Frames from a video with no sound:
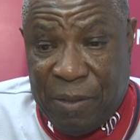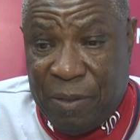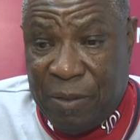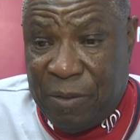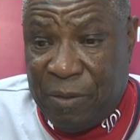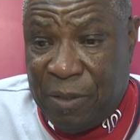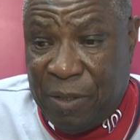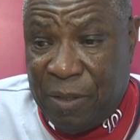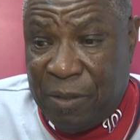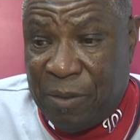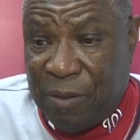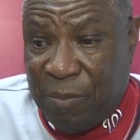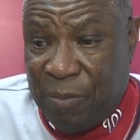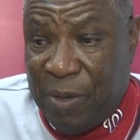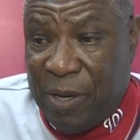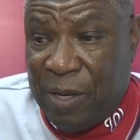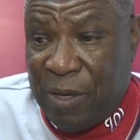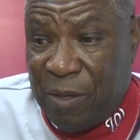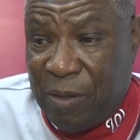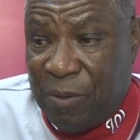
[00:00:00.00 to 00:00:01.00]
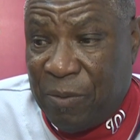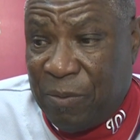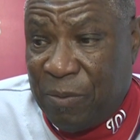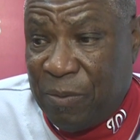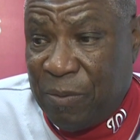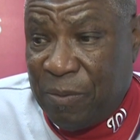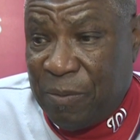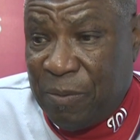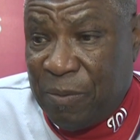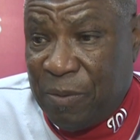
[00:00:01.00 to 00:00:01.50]
it's a matter
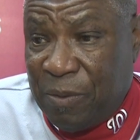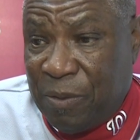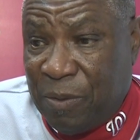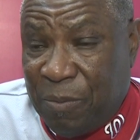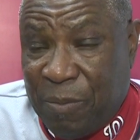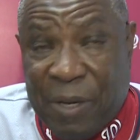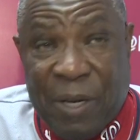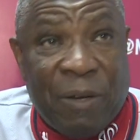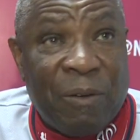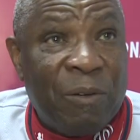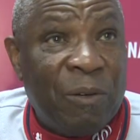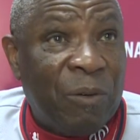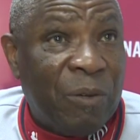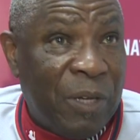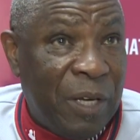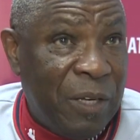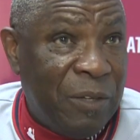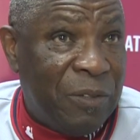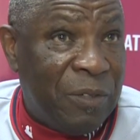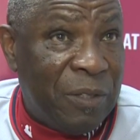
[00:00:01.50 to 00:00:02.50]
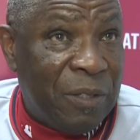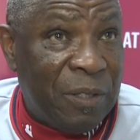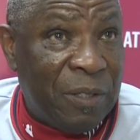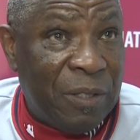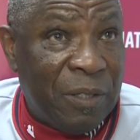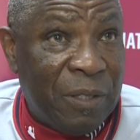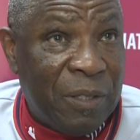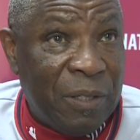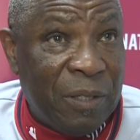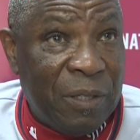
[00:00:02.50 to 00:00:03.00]
of location.
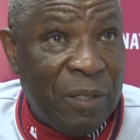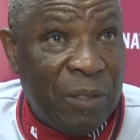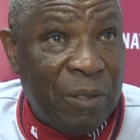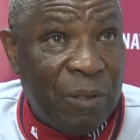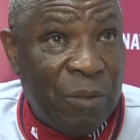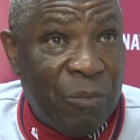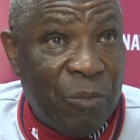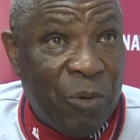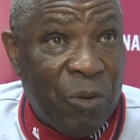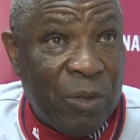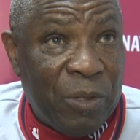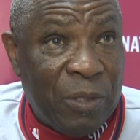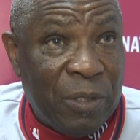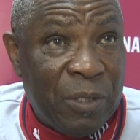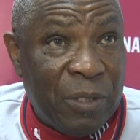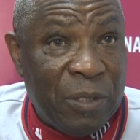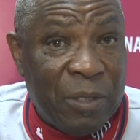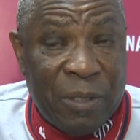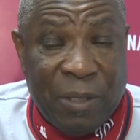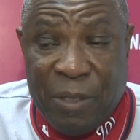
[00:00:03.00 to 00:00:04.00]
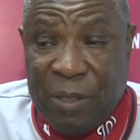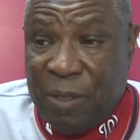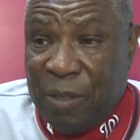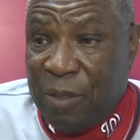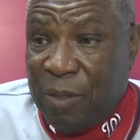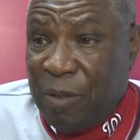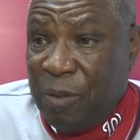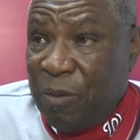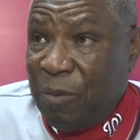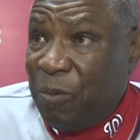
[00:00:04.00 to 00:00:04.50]
You know, more than
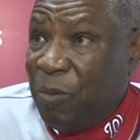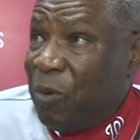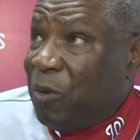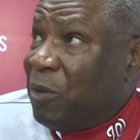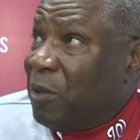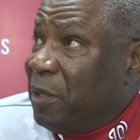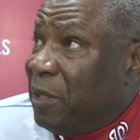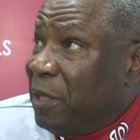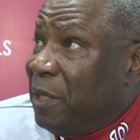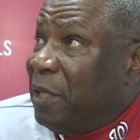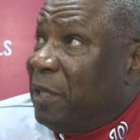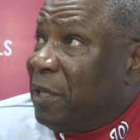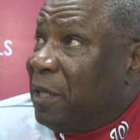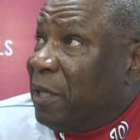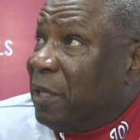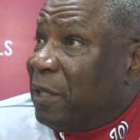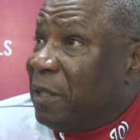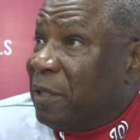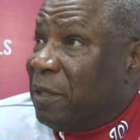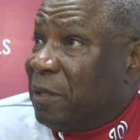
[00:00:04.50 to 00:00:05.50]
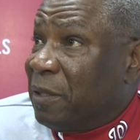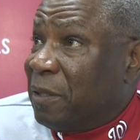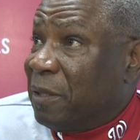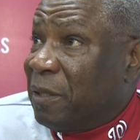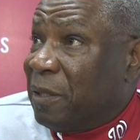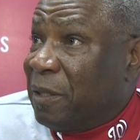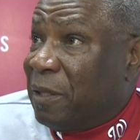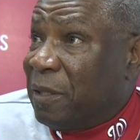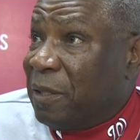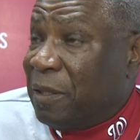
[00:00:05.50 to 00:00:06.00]
anything.
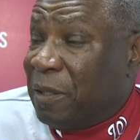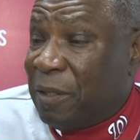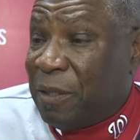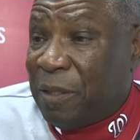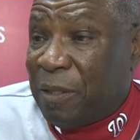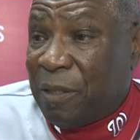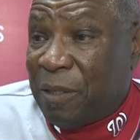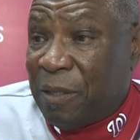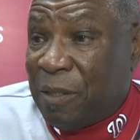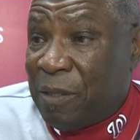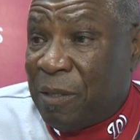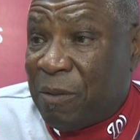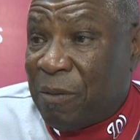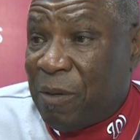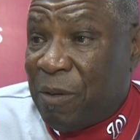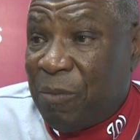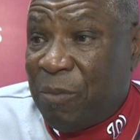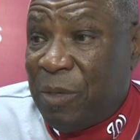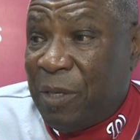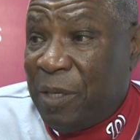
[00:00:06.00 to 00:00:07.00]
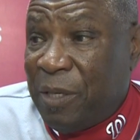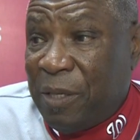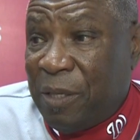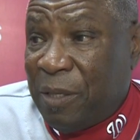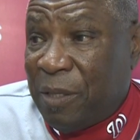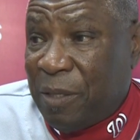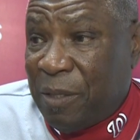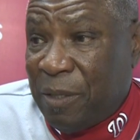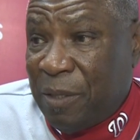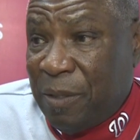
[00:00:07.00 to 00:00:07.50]
And there aren't
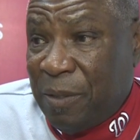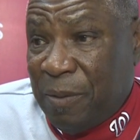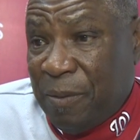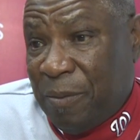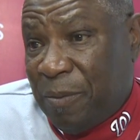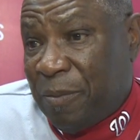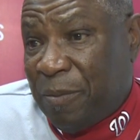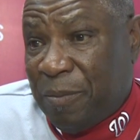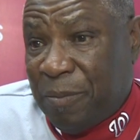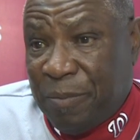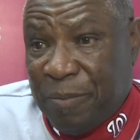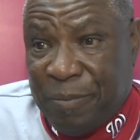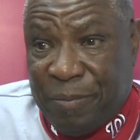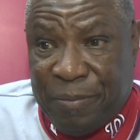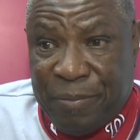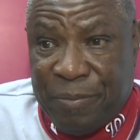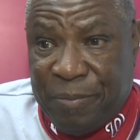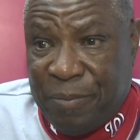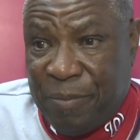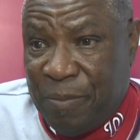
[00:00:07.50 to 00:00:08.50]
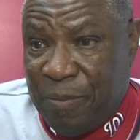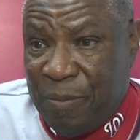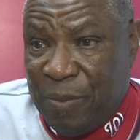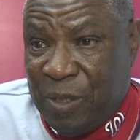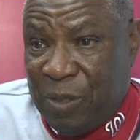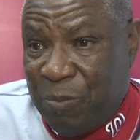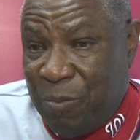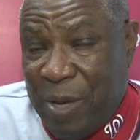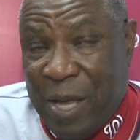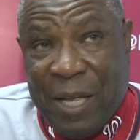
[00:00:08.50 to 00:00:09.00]
many
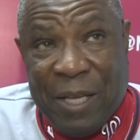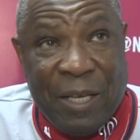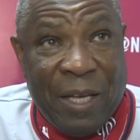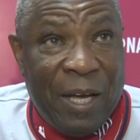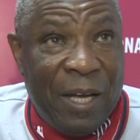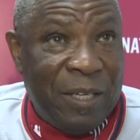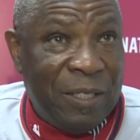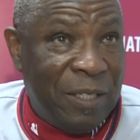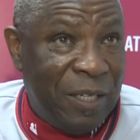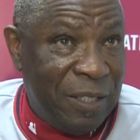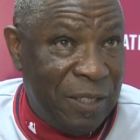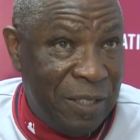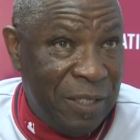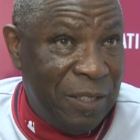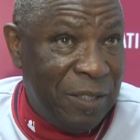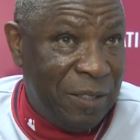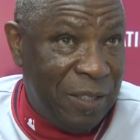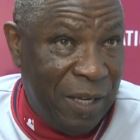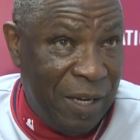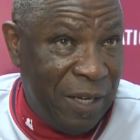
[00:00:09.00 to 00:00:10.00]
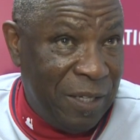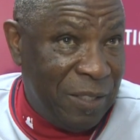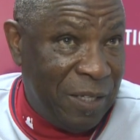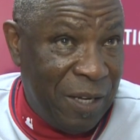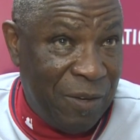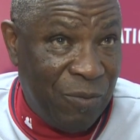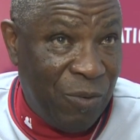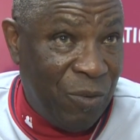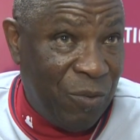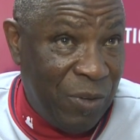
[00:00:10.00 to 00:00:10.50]
missed bat guys like these
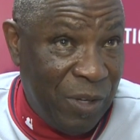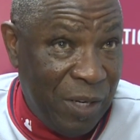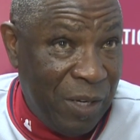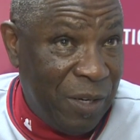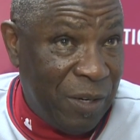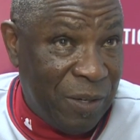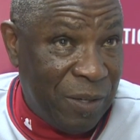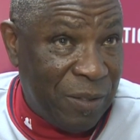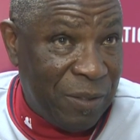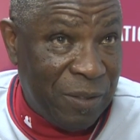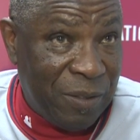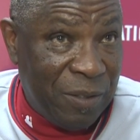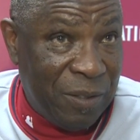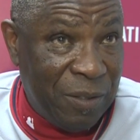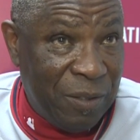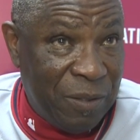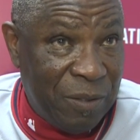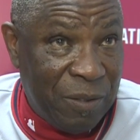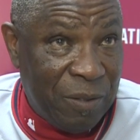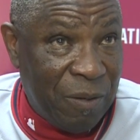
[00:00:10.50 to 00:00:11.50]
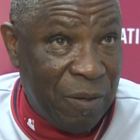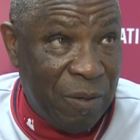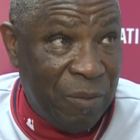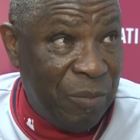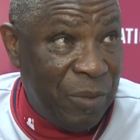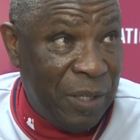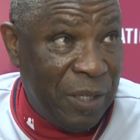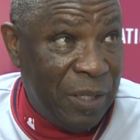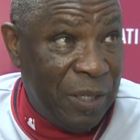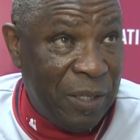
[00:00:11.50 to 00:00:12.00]
guys have over here. You know, there
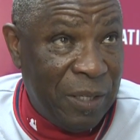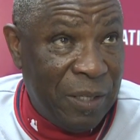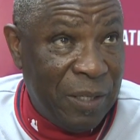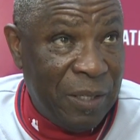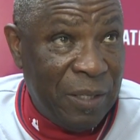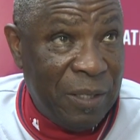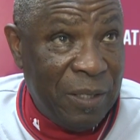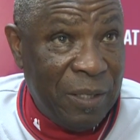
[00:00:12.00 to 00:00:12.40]
aren't many,